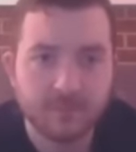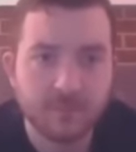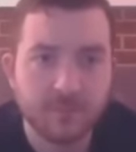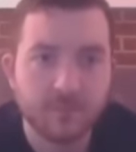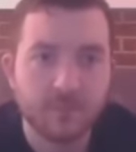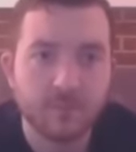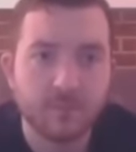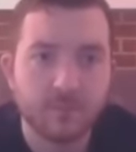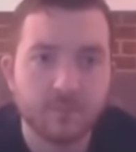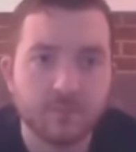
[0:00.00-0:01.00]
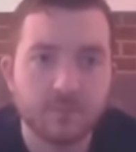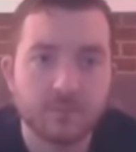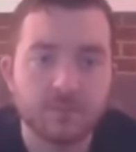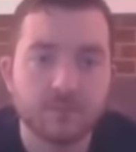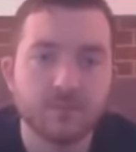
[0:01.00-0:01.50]

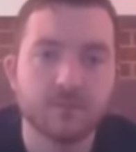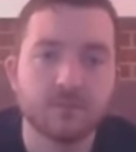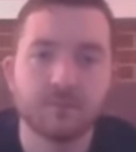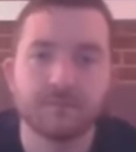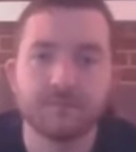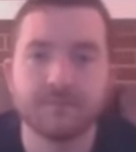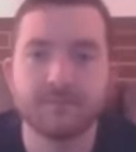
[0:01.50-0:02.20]
[no speech]